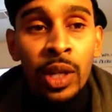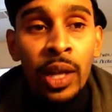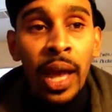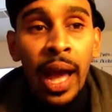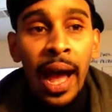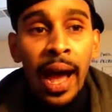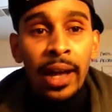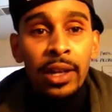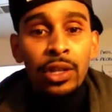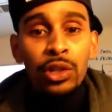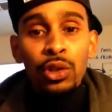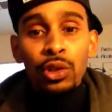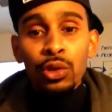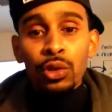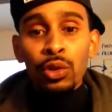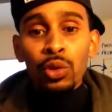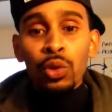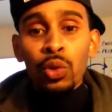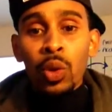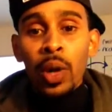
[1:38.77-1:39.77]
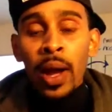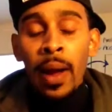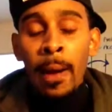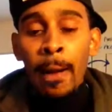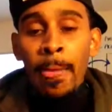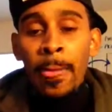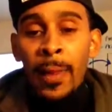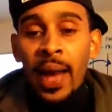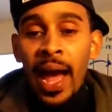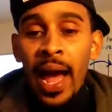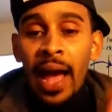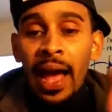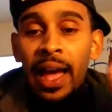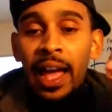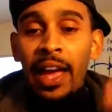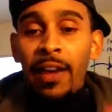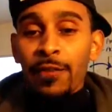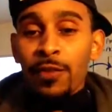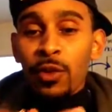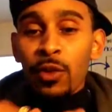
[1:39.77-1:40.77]
How do you,
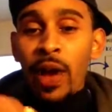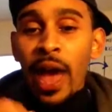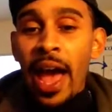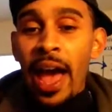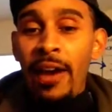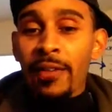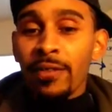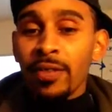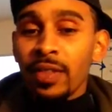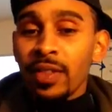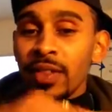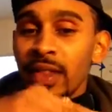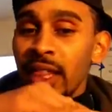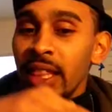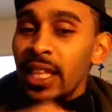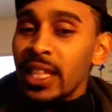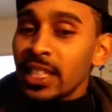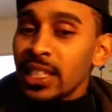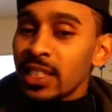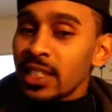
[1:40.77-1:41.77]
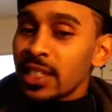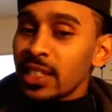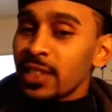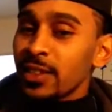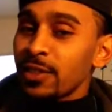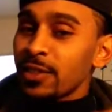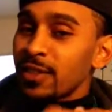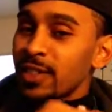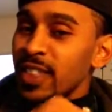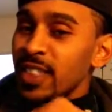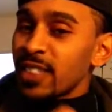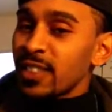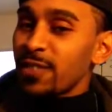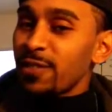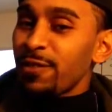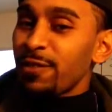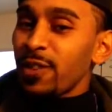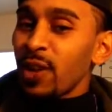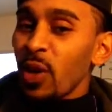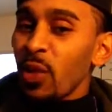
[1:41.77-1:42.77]
if you have this
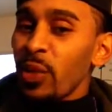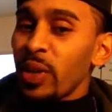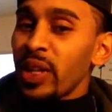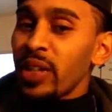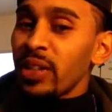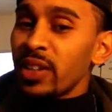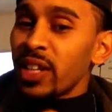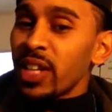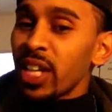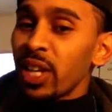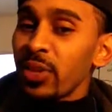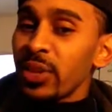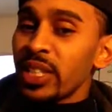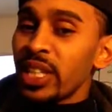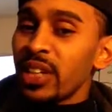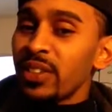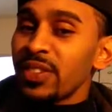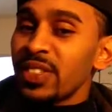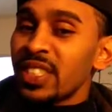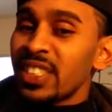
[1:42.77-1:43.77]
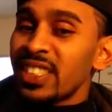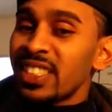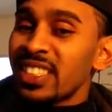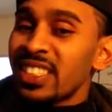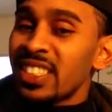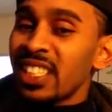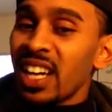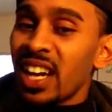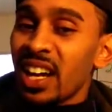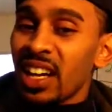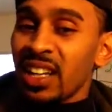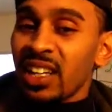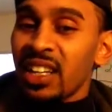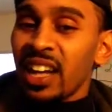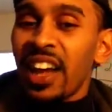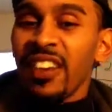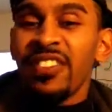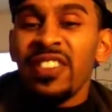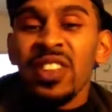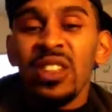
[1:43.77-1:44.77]
flowing current of stuck,
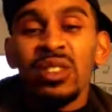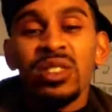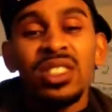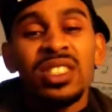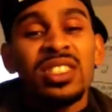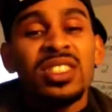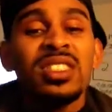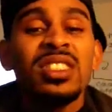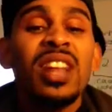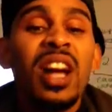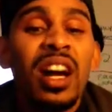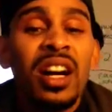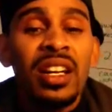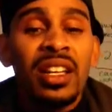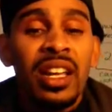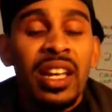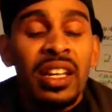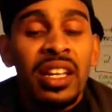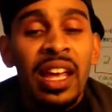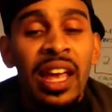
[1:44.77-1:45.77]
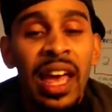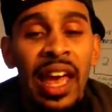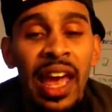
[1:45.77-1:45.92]
I feel stuck, and